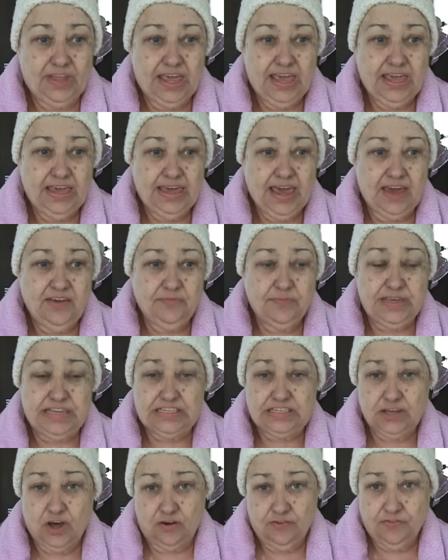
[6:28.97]
He gave me
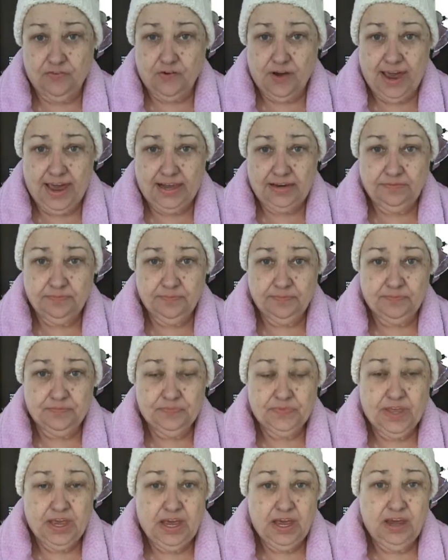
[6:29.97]
Zofran
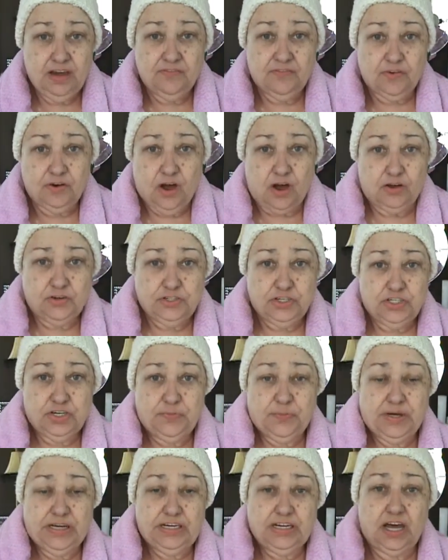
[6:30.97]
for nausea
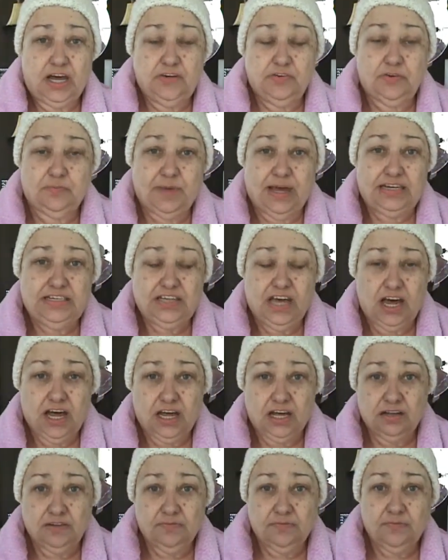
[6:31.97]
to put under my
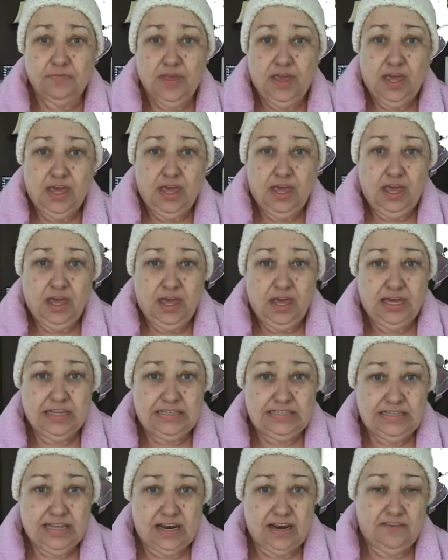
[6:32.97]
tongue
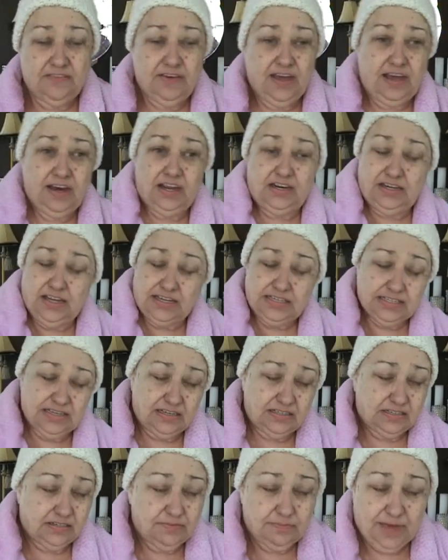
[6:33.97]
and it
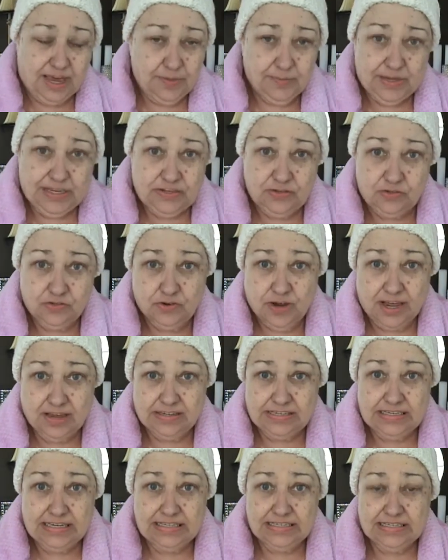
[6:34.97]
doesn't make me
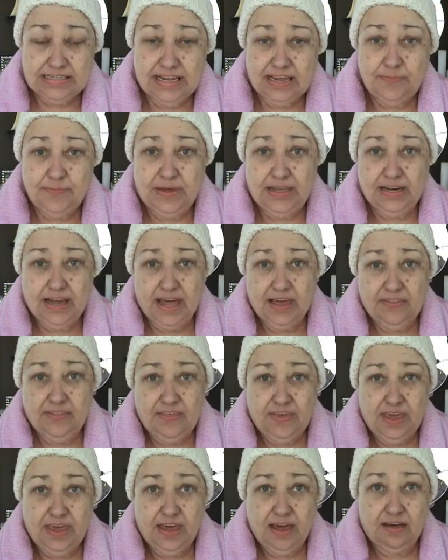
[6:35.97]
drowsy and sleepy
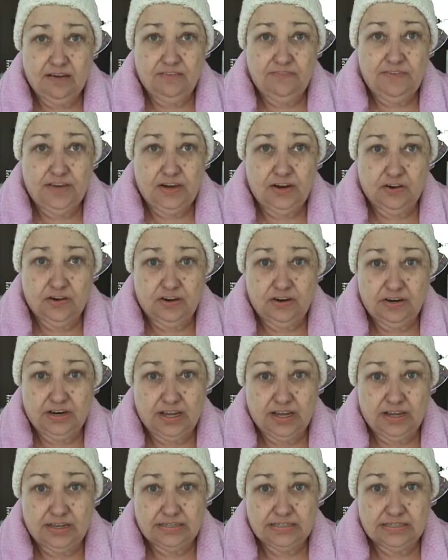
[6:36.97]
like the Phenergan
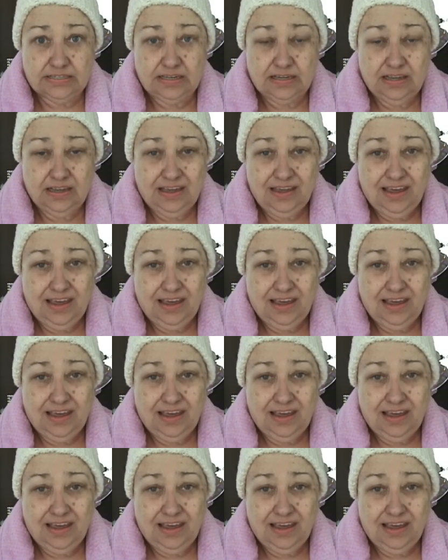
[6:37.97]
does.